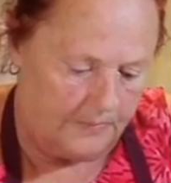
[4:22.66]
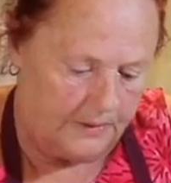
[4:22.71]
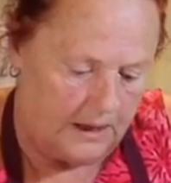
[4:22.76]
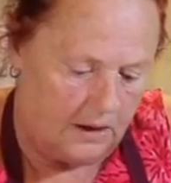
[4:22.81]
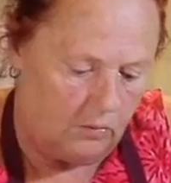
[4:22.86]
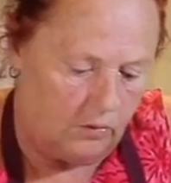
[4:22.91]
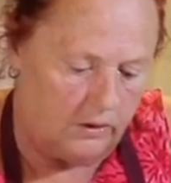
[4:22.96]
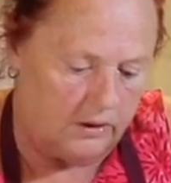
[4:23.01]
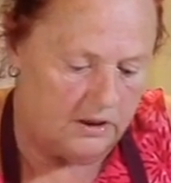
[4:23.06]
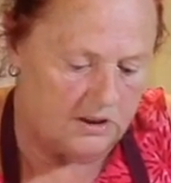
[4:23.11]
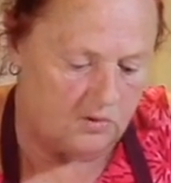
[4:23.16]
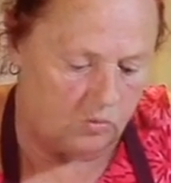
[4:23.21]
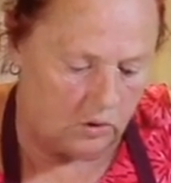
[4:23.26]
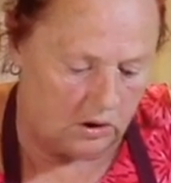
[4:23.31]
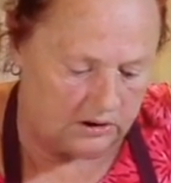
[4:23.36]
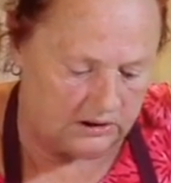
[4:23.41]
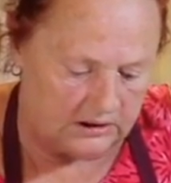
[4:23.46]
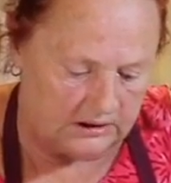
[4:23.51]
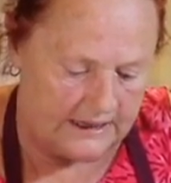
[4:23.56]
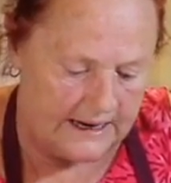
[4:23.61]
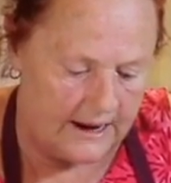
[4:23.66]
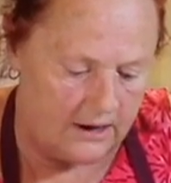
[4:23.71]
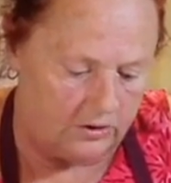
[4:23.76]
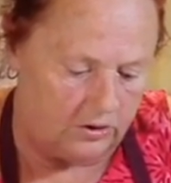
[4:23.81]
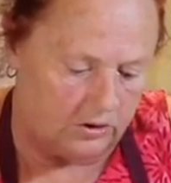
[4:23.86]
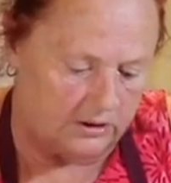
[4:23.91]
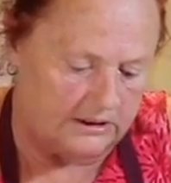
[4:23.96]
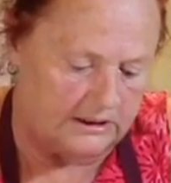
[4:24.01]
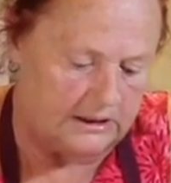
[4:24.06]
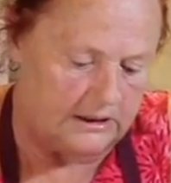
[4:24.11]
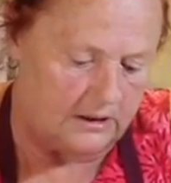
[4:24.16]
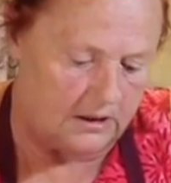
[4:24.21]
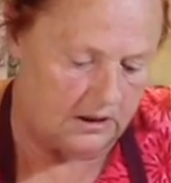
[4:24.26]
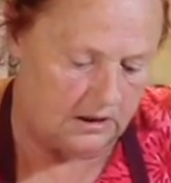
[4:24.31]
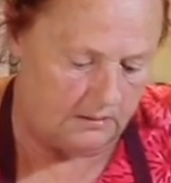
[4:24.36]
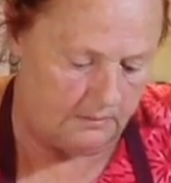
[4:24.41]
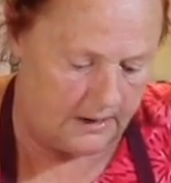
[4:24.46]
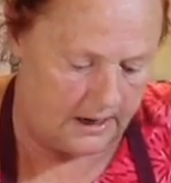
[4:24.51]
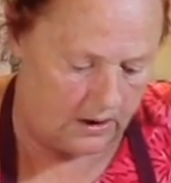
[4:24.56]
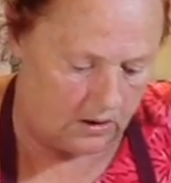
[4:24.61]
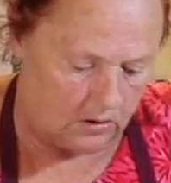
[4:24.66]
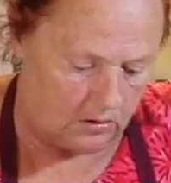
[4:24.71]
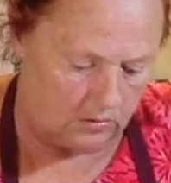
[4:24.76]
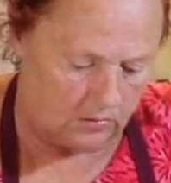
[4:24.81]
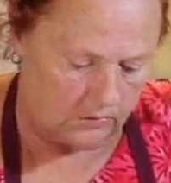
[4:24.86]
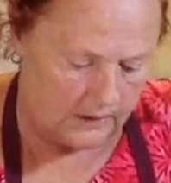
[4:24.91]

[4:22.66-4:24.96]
And when this wilts down, you'll see the tomato.